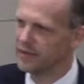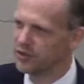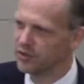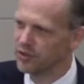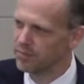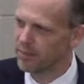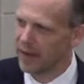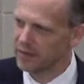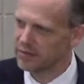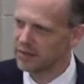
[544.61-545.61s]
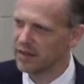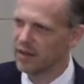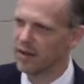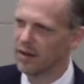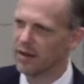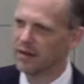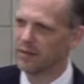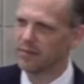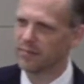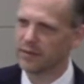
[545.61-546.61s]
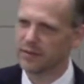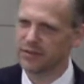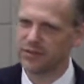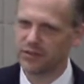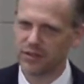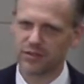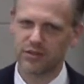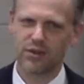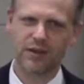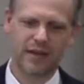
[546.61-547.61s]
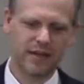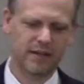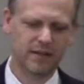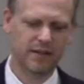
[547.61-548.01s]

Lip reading: to do your best, but you just don't get it.